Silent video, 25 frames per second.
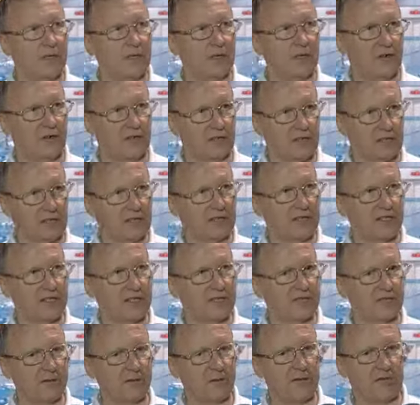of
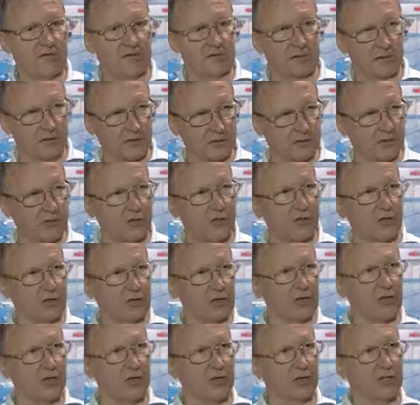Latvian swimmers could
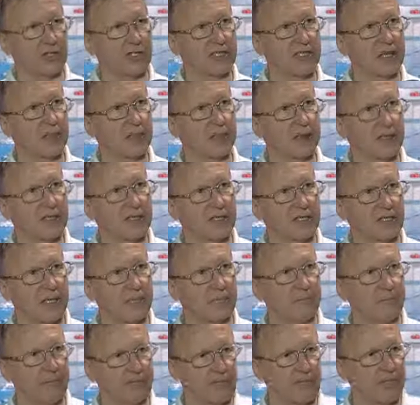go step by
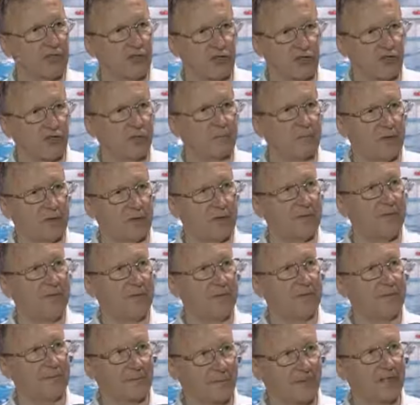step, but it should be
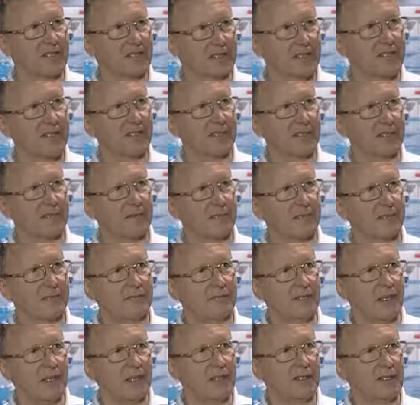system,
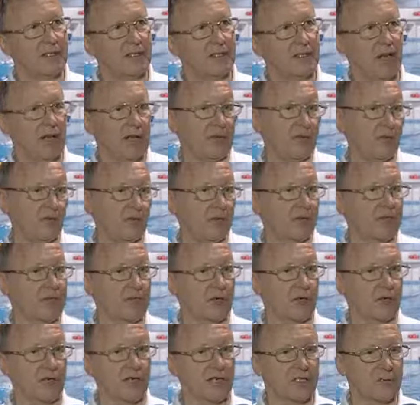and
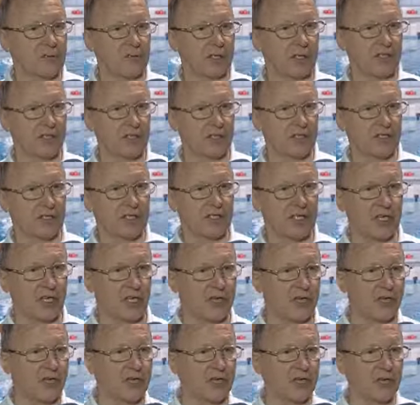also experience
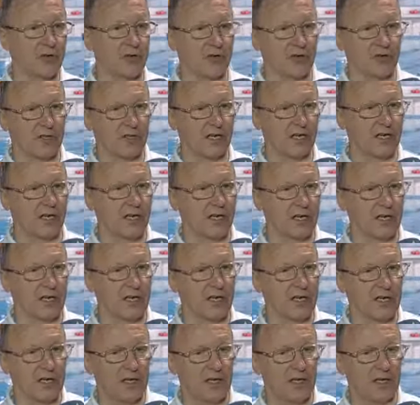sharing with
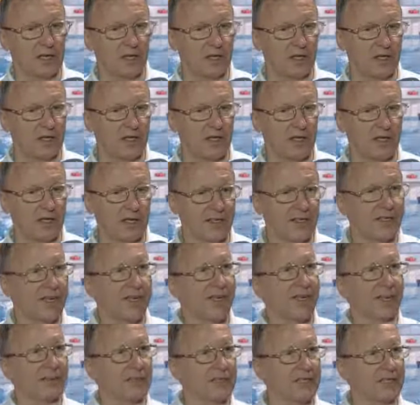uh, with uh,
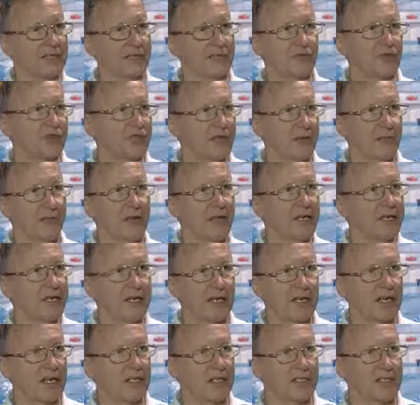neighbors, with
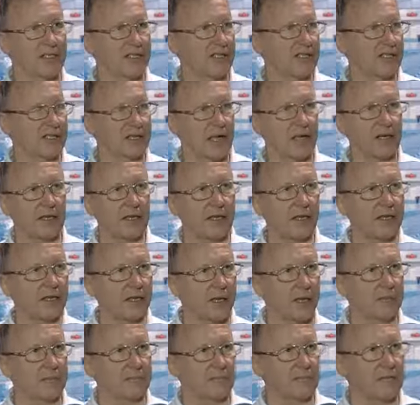Americans, sending
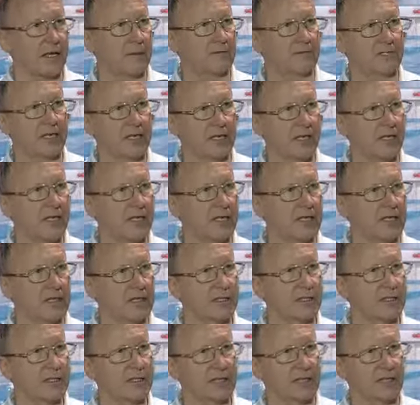them some training
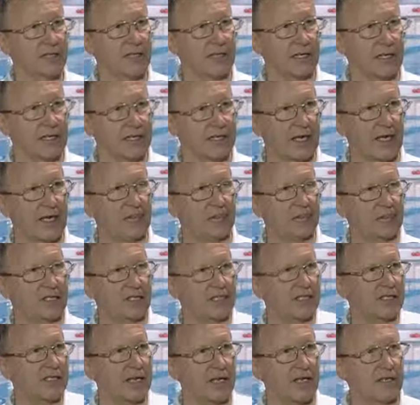ca camps
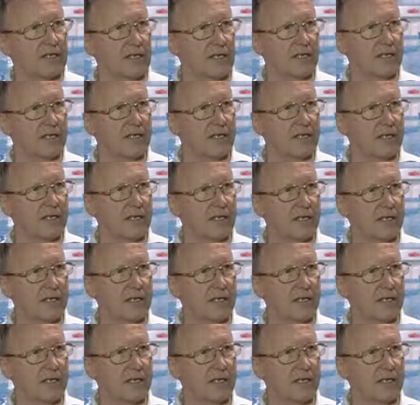and centers,